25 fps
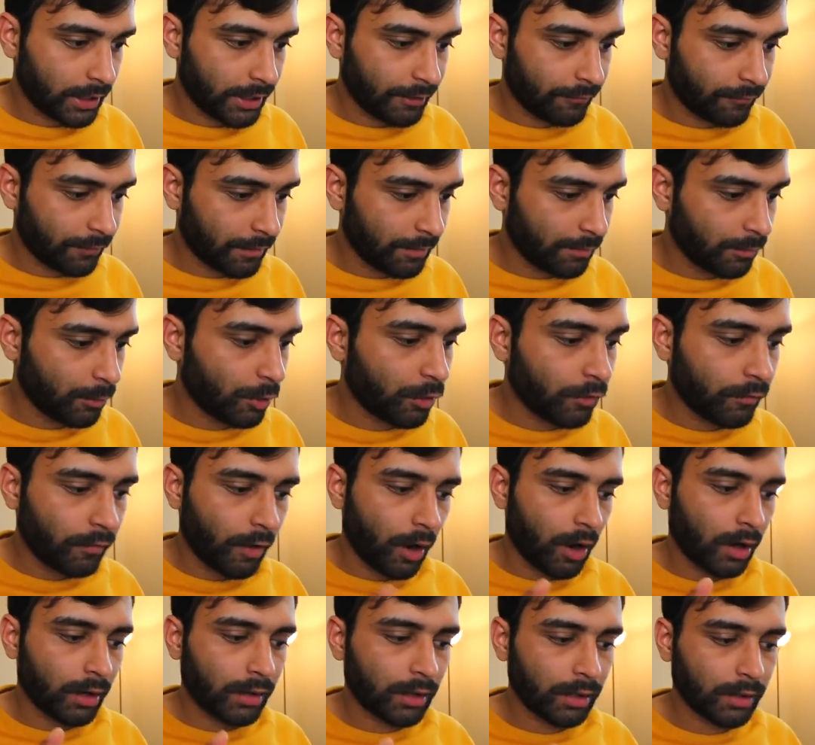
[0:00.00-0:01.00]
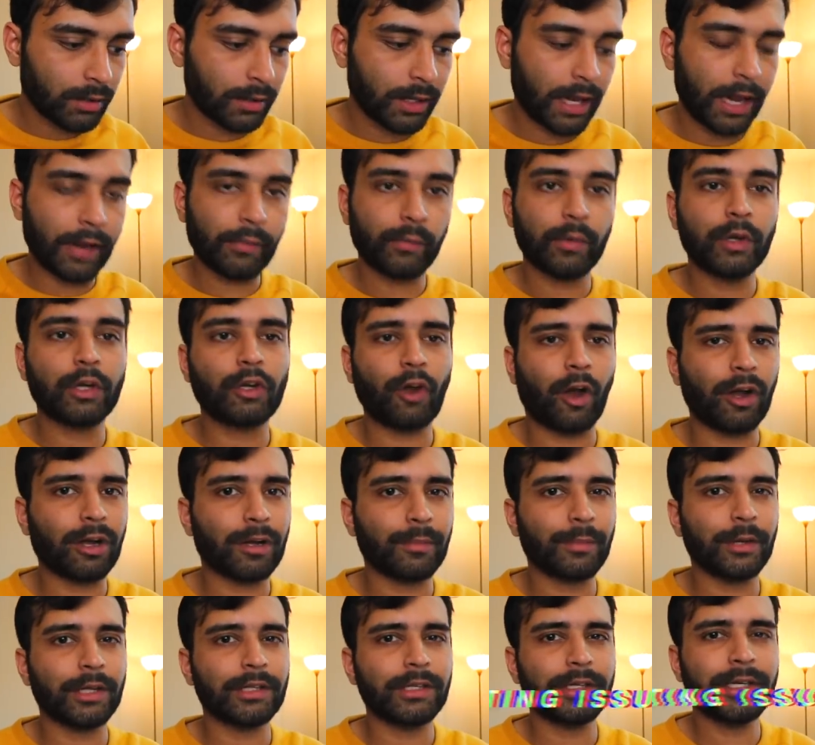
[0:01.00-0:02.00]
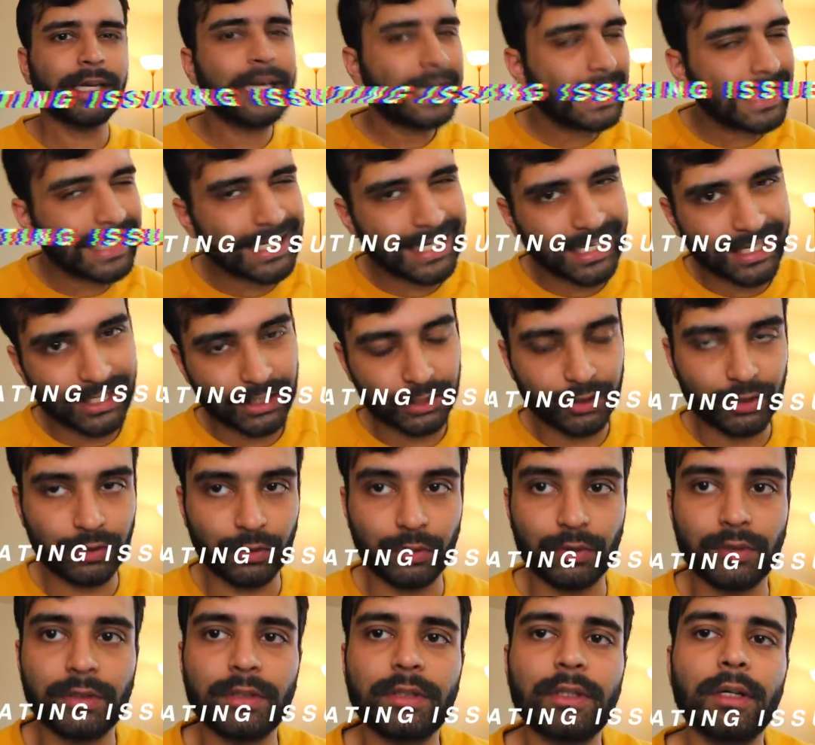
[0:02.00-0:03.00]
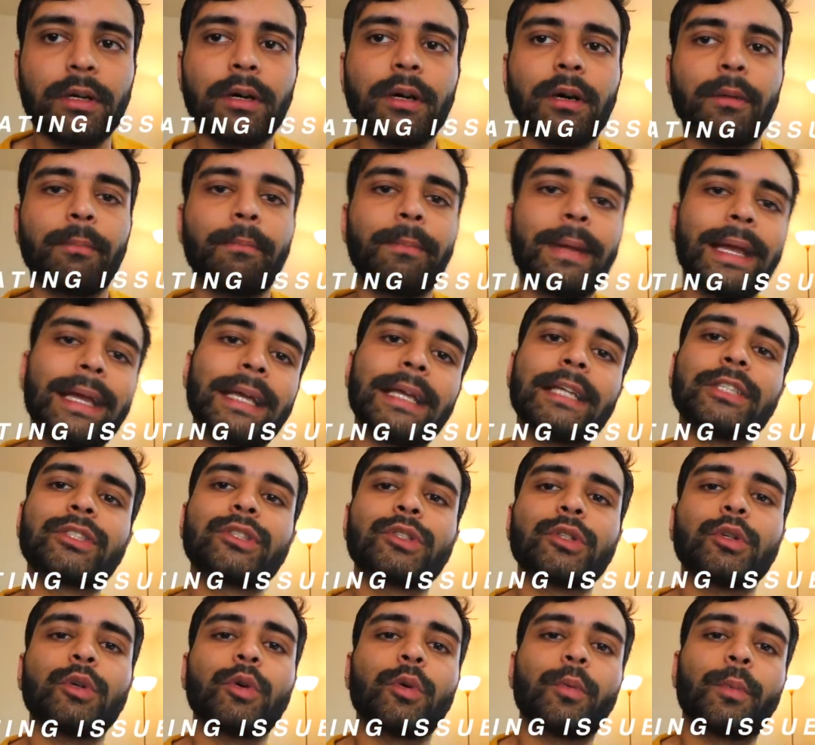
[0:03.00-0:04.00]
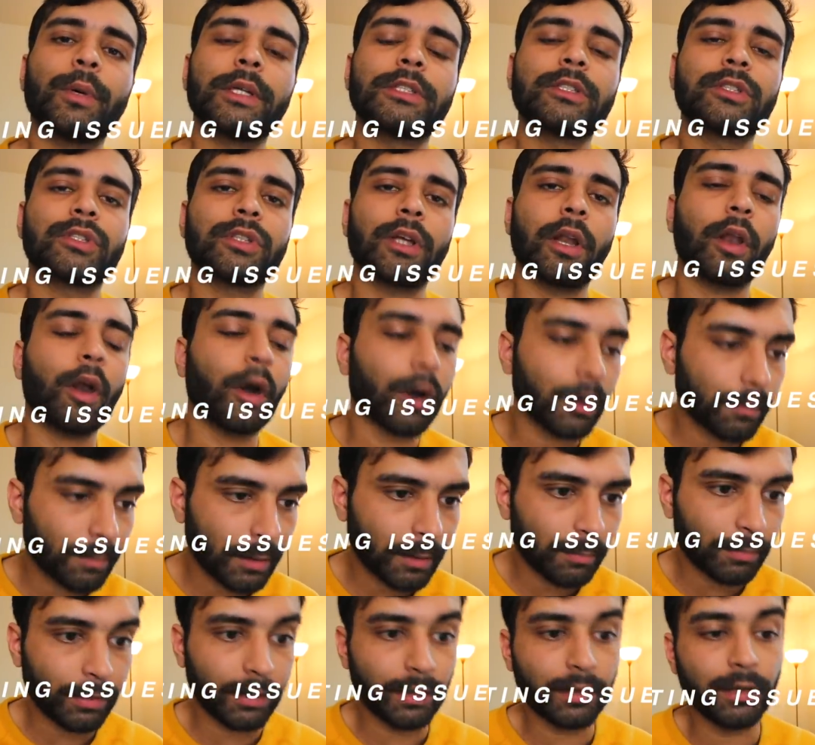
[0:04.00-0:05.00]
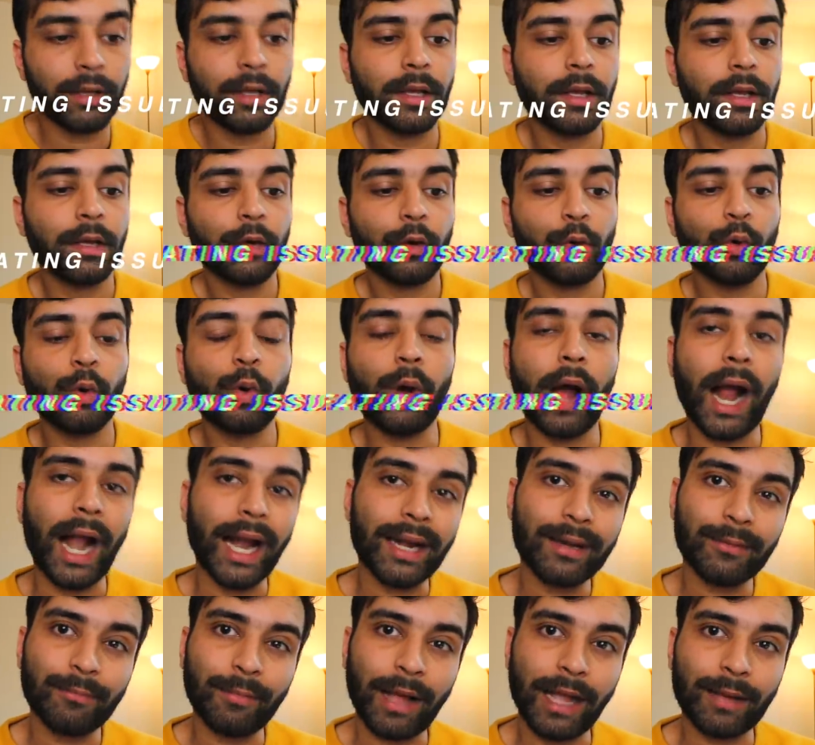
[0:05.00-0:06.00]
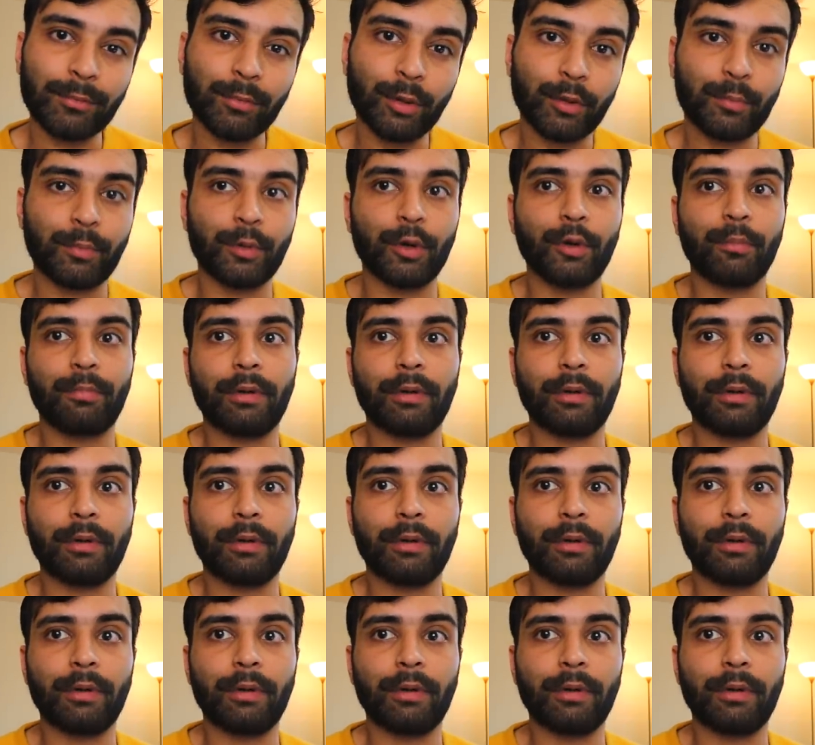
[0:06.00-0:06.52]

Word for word: if we move on and we talk about the heating issues, the big issue which a lot of people who had a MacBook Pro